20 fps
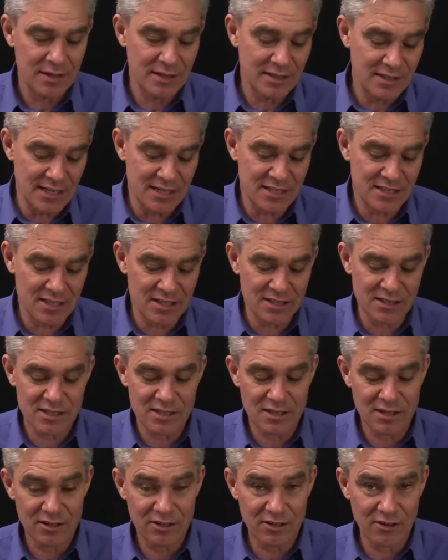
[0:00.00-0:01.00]
Distance
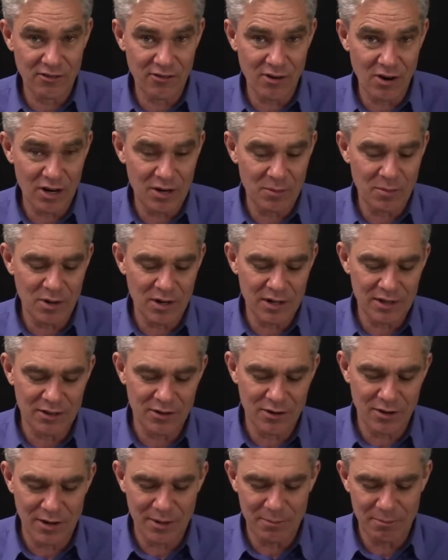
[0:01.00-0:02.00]
divided by
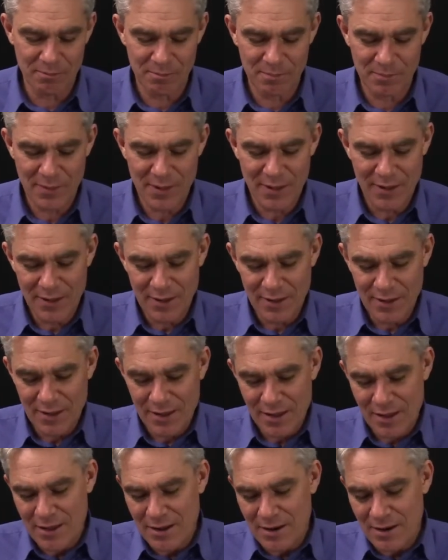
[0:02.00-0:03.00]
time.
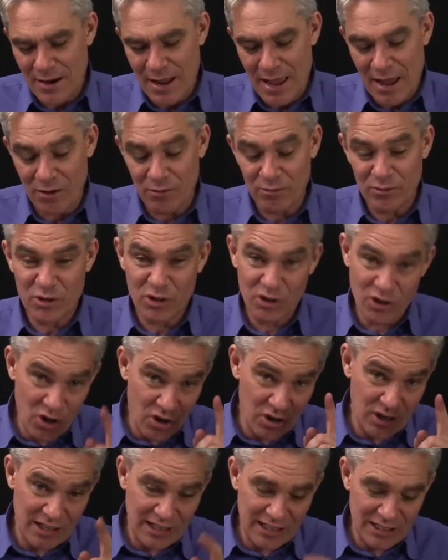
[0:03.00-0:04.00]
Now, to
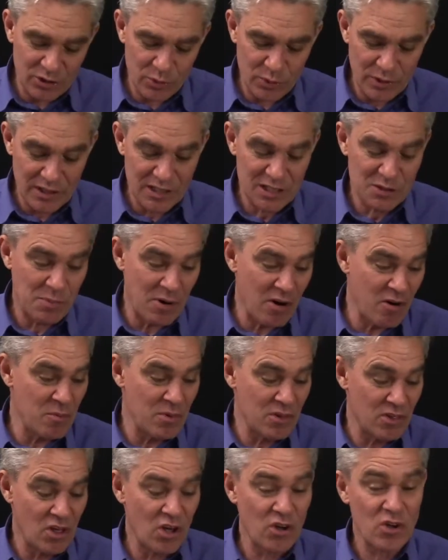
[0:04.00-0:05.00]
turn it into an
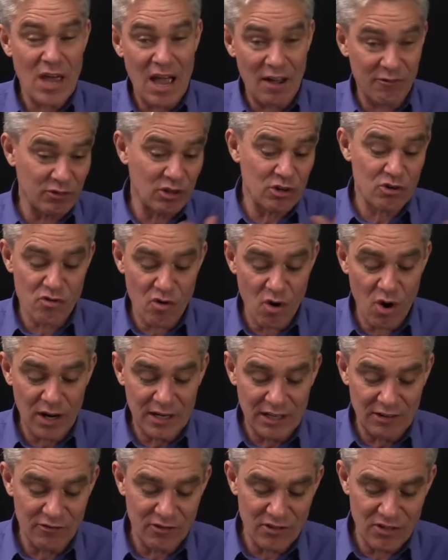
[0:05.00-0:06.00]
experiment, though, you have to try
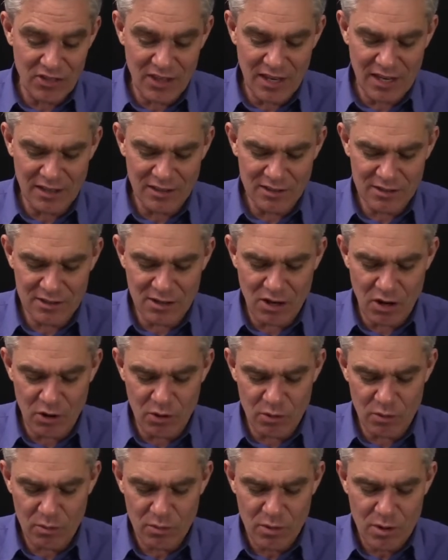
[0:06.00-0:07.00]
different things.
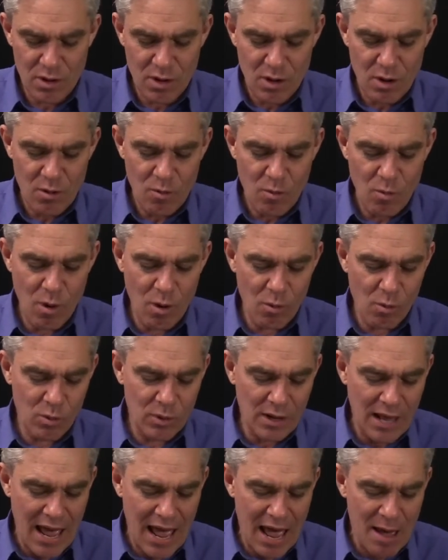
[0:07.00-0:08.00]
So, what
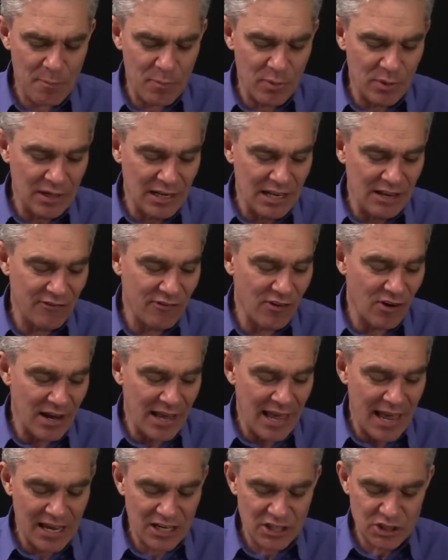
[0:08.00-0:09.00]
would happen if I
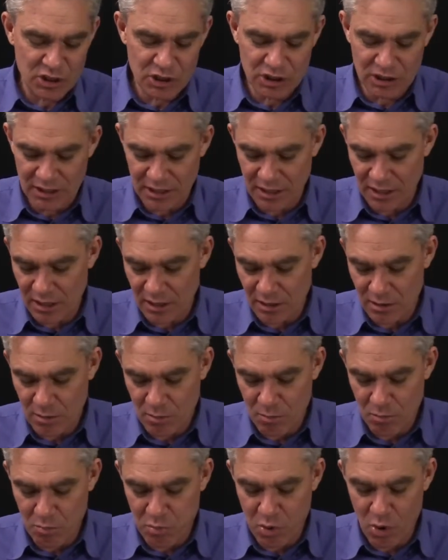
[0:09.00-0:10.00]
actually
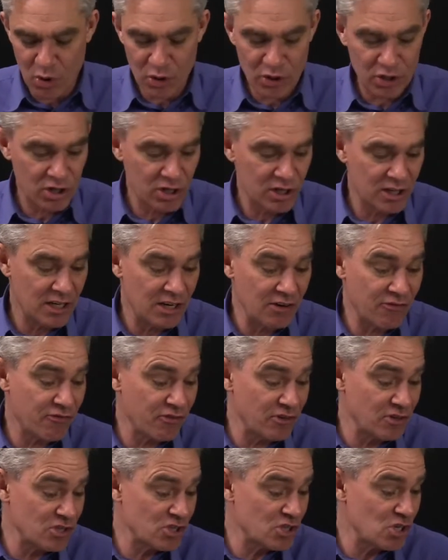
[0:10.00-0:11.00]
put
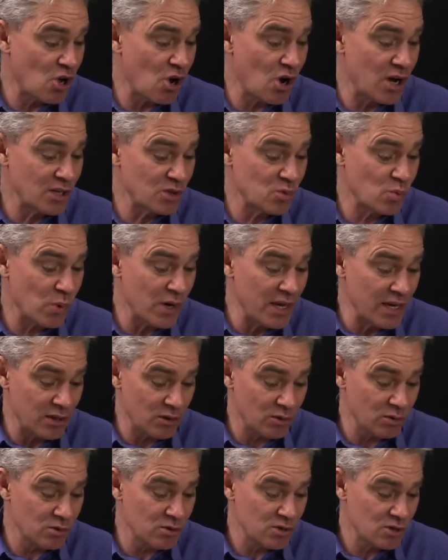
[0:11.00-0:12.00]
different size
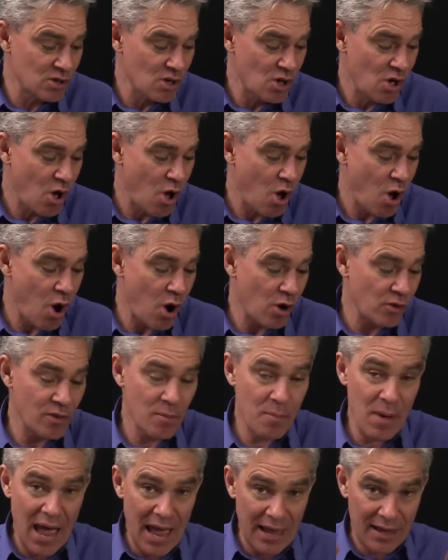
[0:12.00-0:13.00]
wheels on the
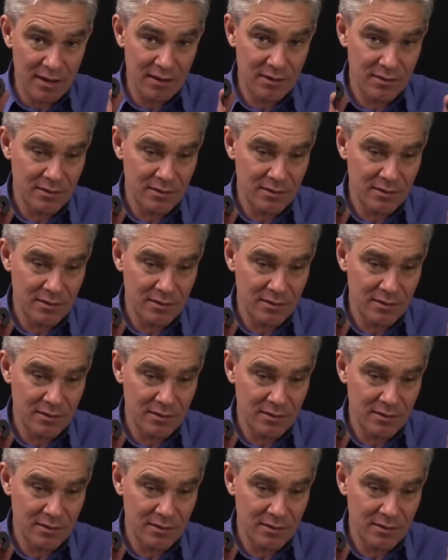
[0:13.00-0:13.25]
back?